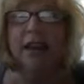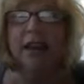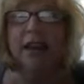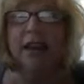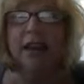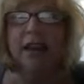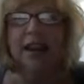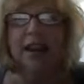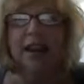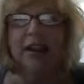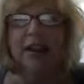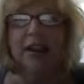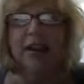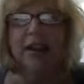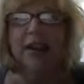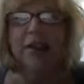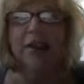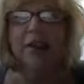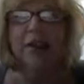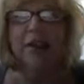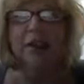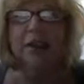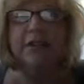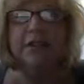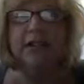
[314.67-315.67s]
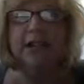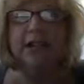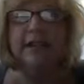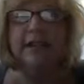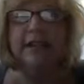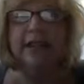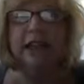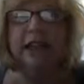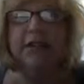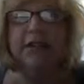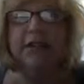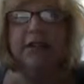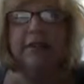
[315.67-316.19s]
It includes
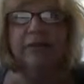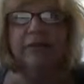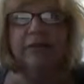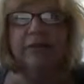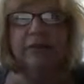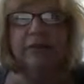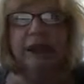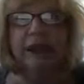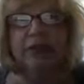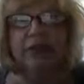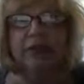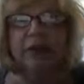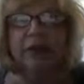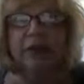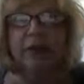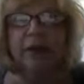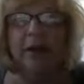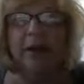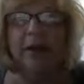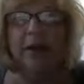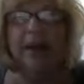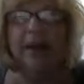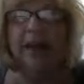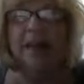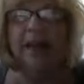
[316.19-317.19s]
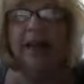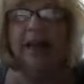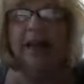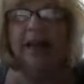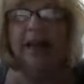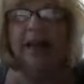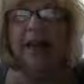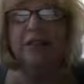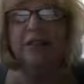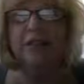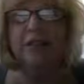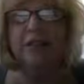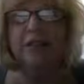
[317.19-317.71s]
detailed information about the
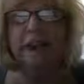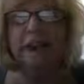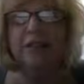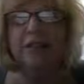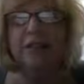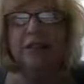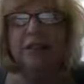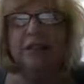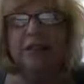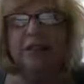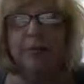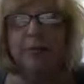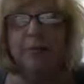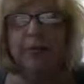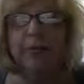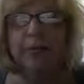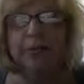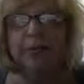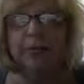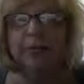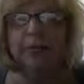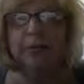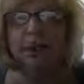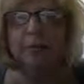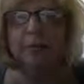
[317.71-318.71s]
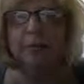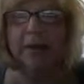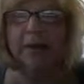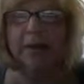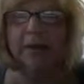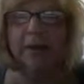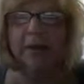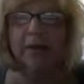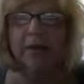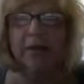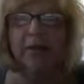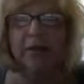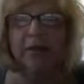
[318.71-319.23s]
status of patients at predetermined
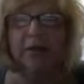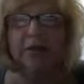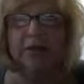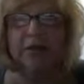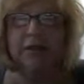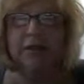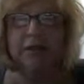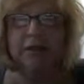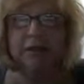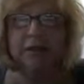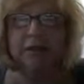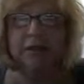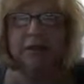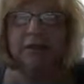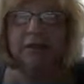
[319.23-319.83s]
intervals.